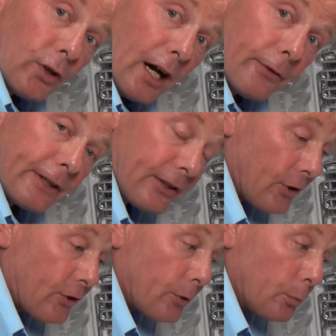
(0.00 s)
graphing
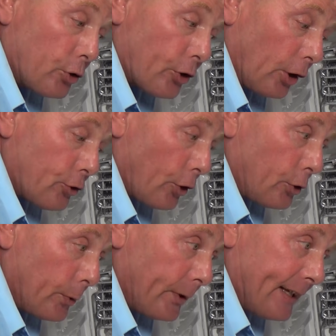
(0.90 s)
system, which I'll show
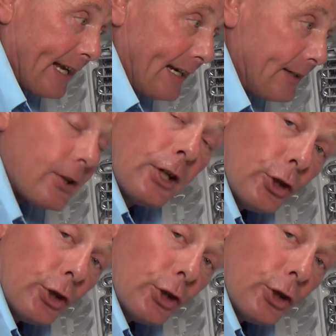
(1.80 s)
you at the end.